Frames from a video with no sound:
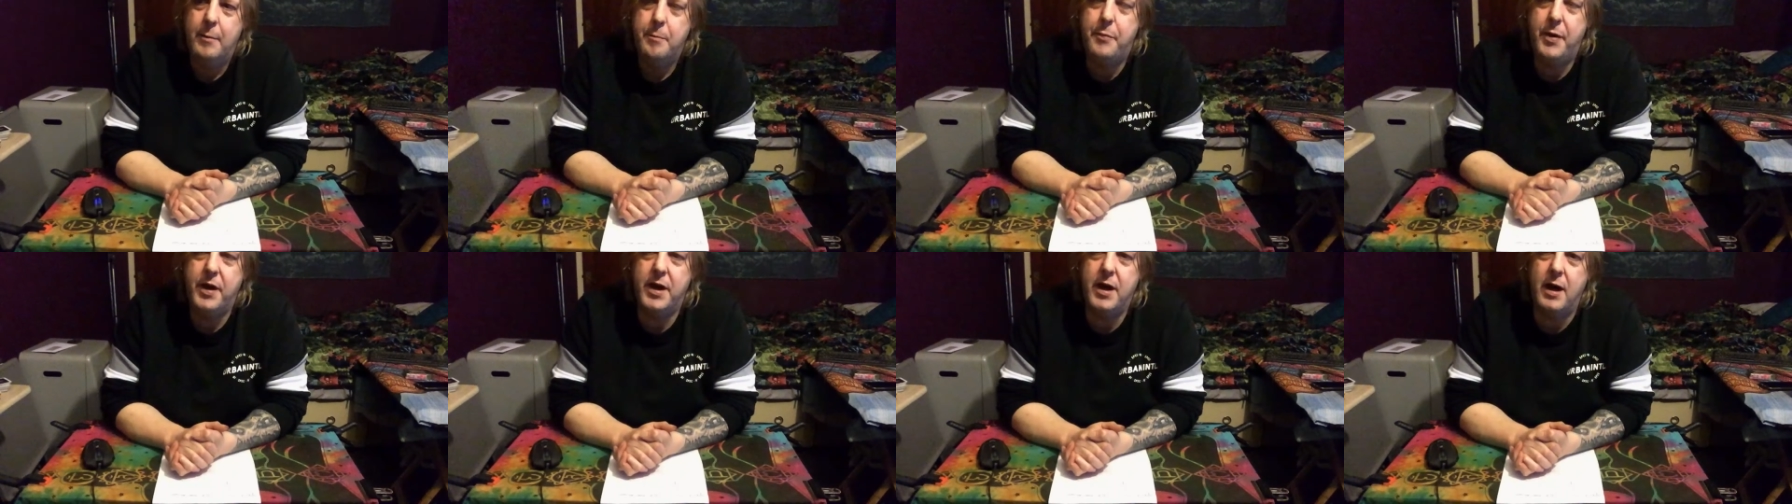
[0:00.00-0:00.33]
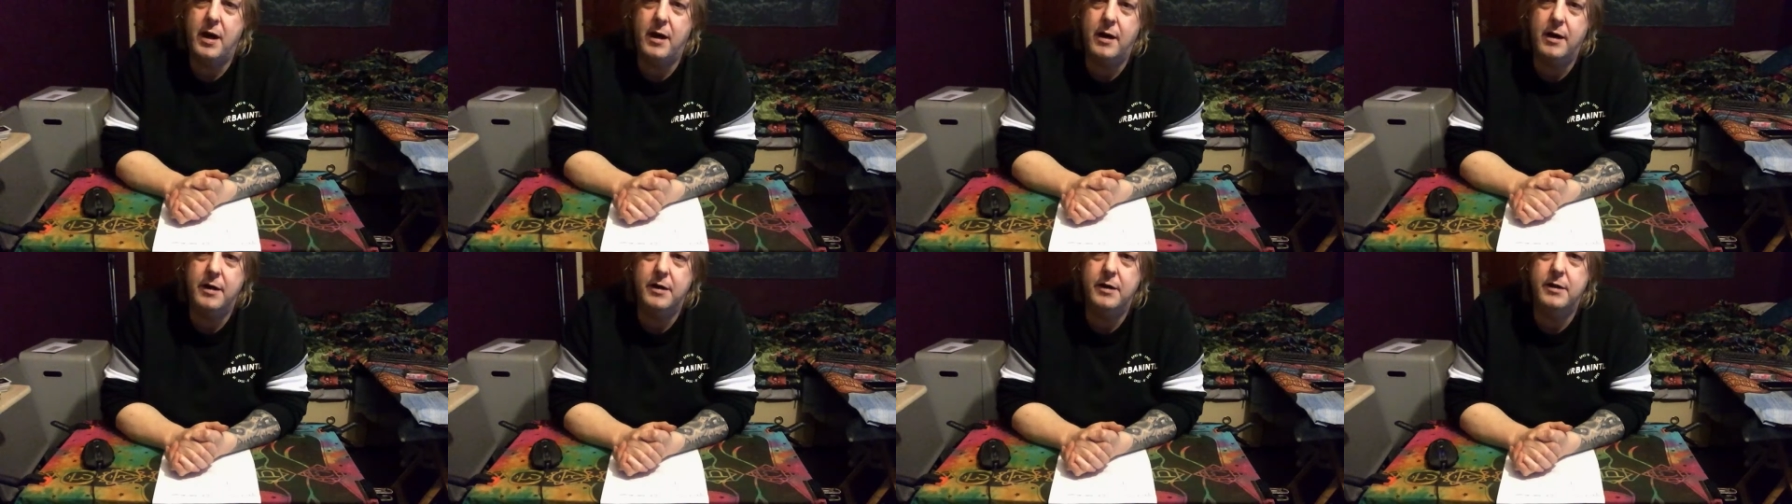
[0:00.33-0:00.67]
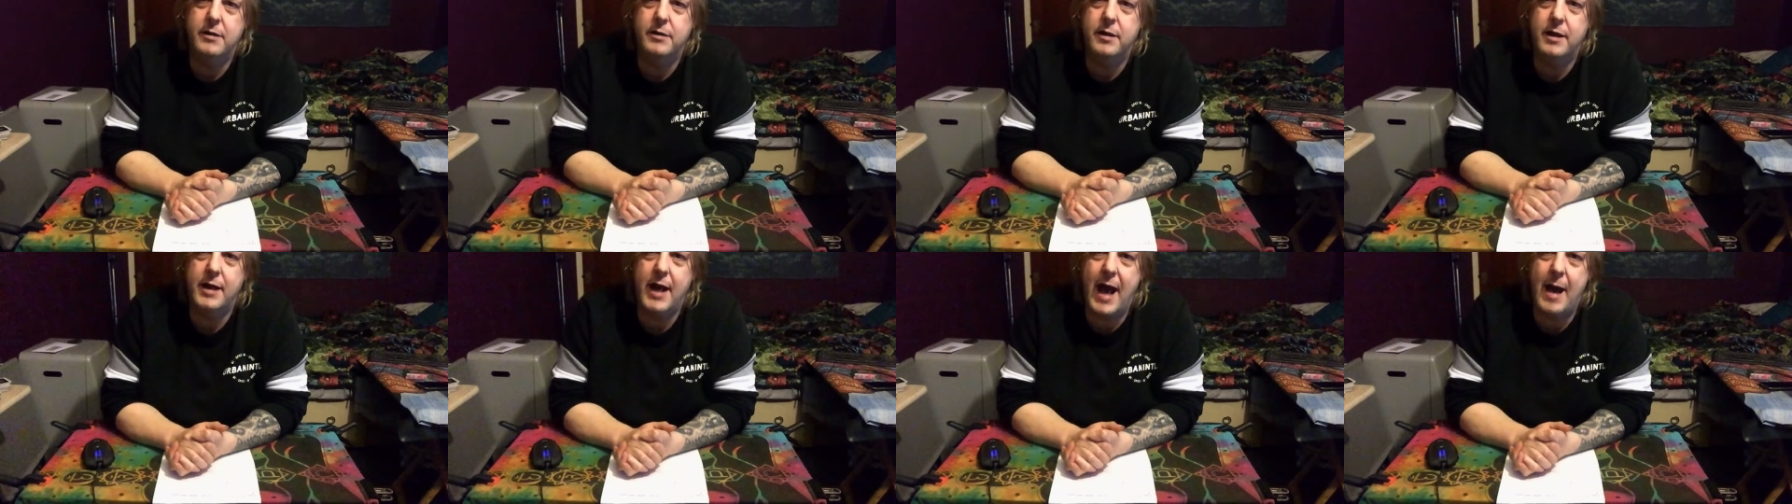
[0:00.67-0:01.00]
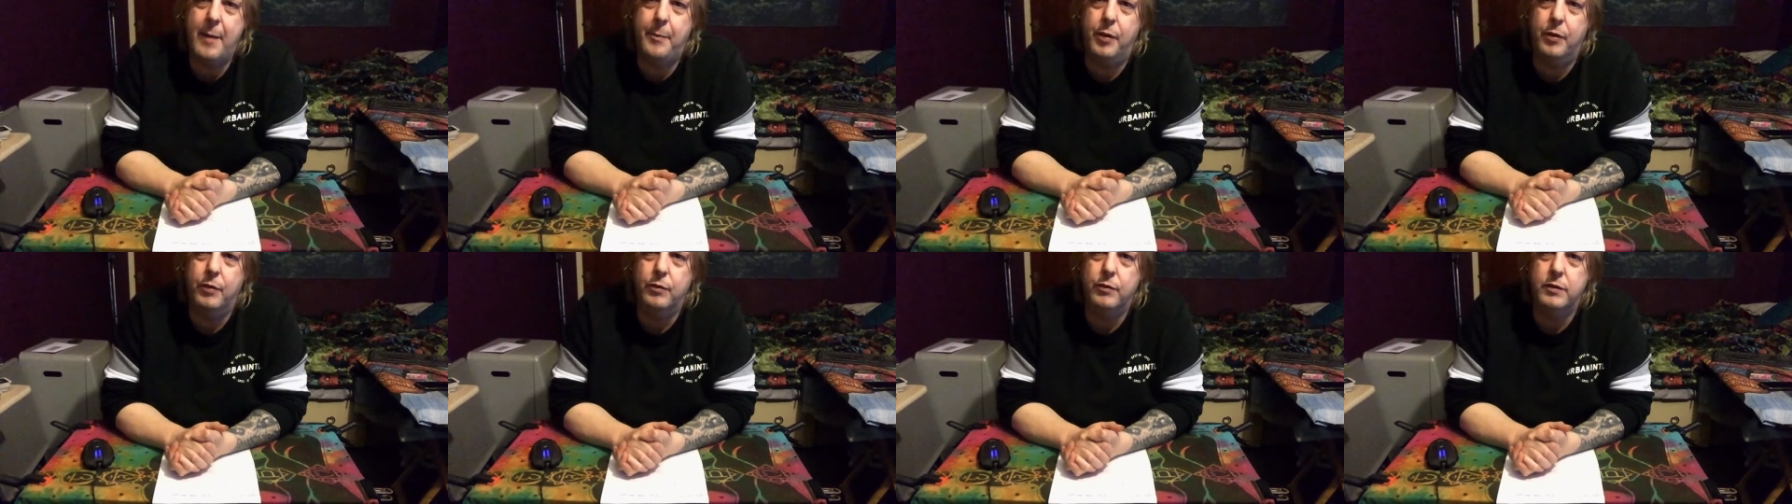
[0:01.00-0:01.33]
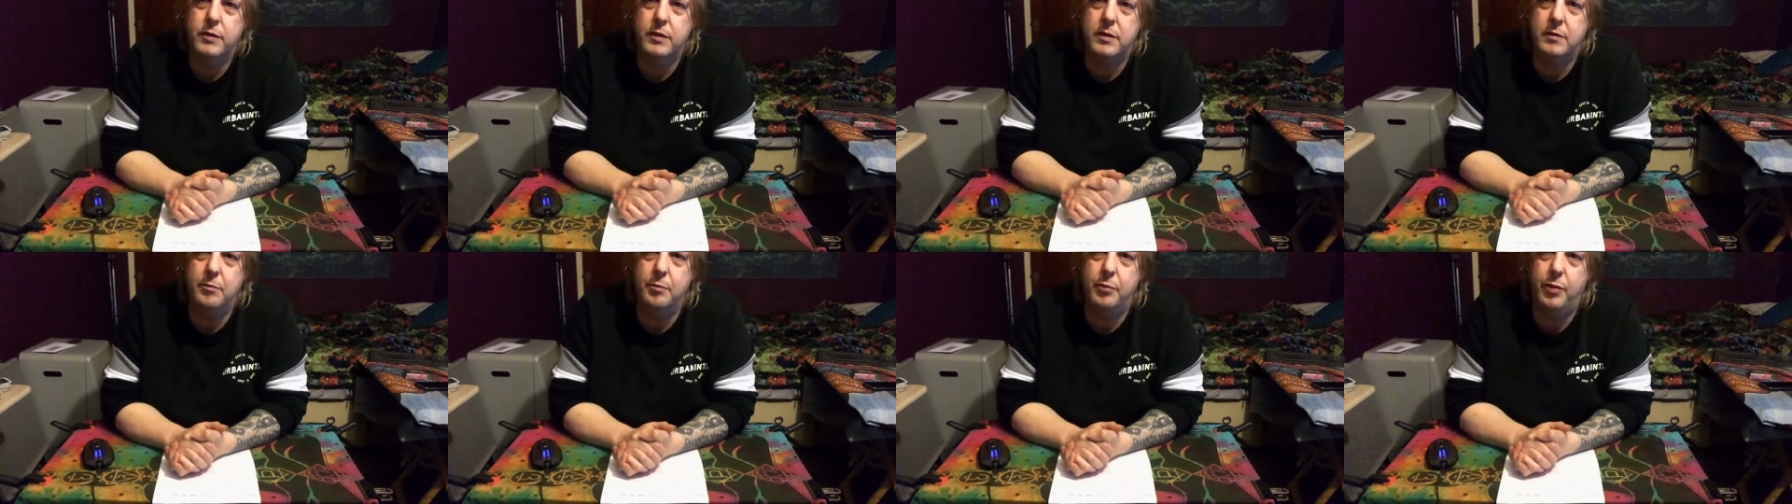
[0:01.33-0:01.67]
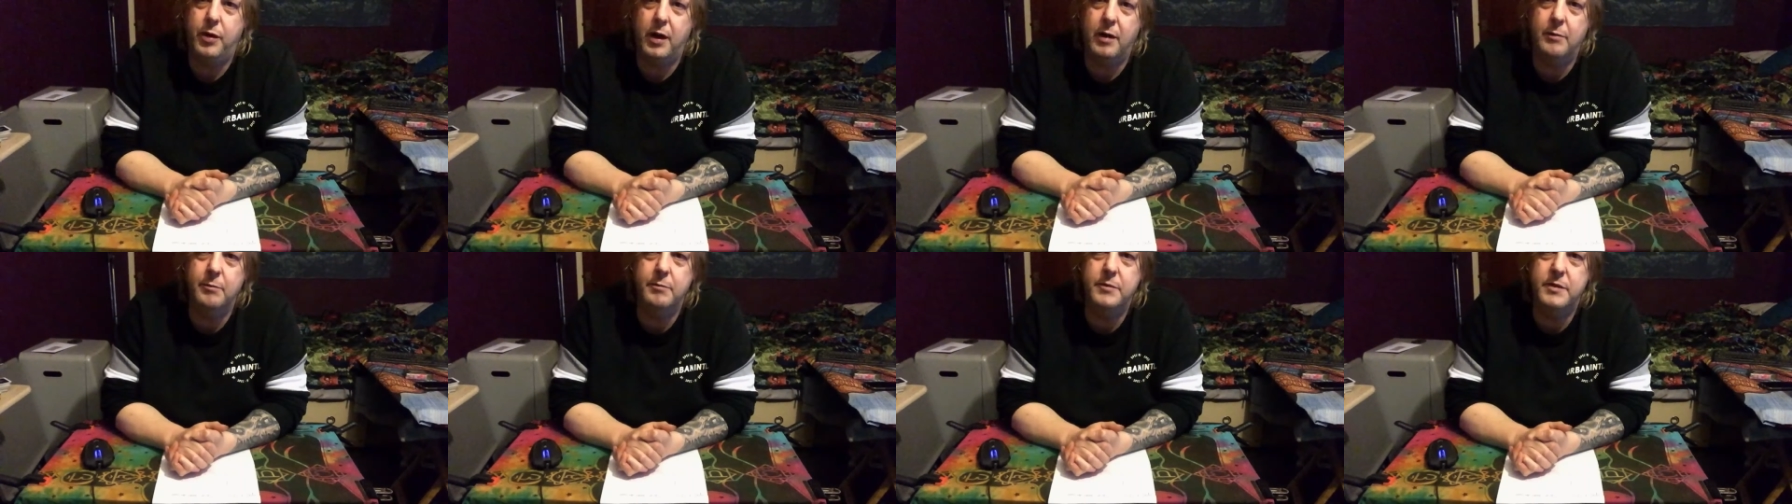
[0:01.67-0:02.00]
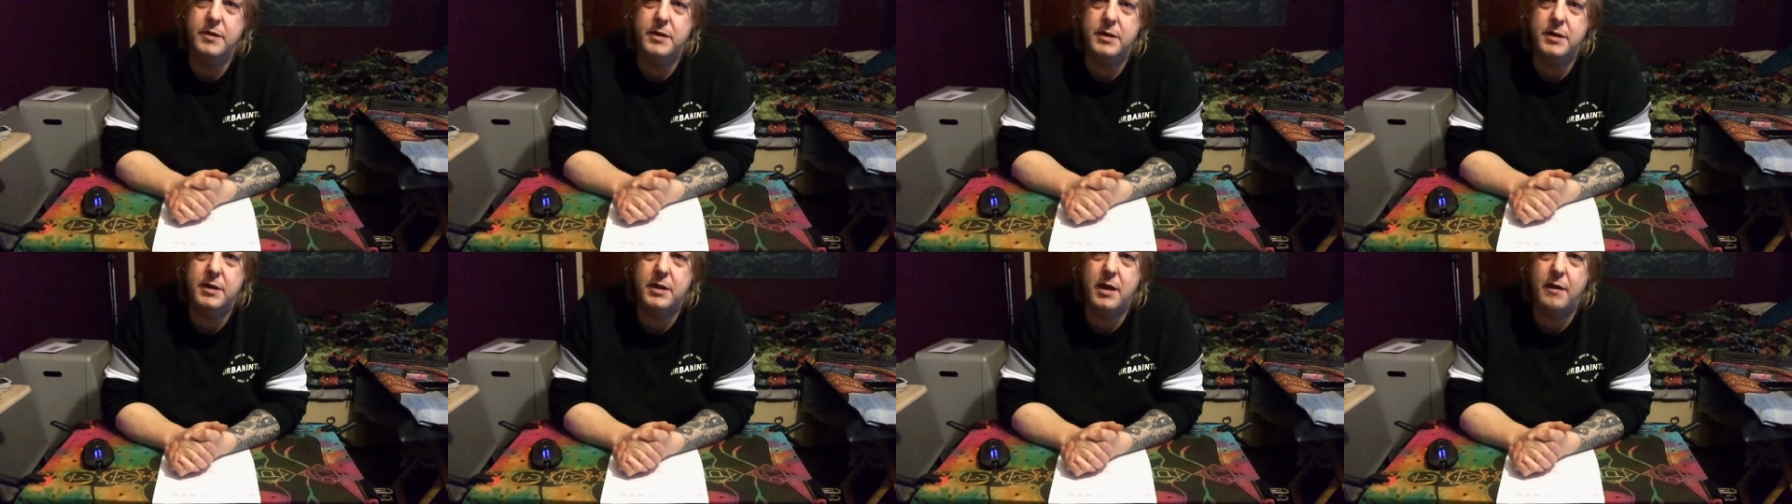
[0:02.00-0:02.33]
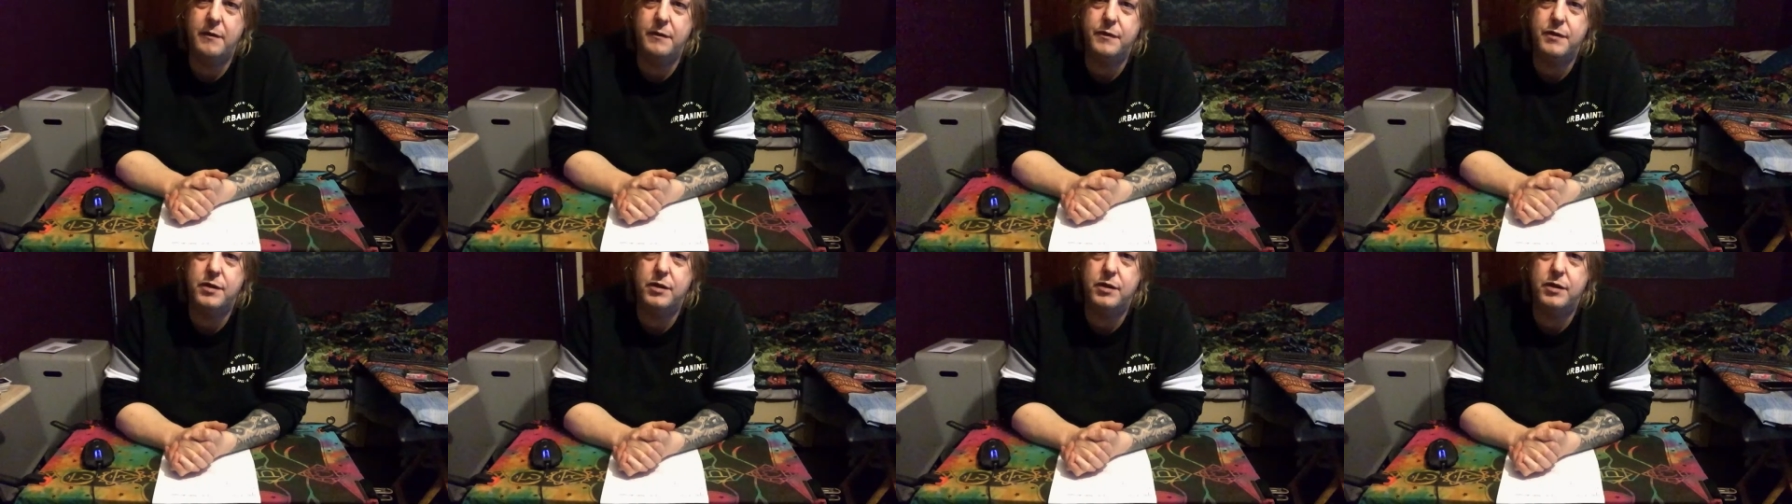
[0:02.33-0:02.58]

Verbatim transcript: bananas and apples and plums and stuff,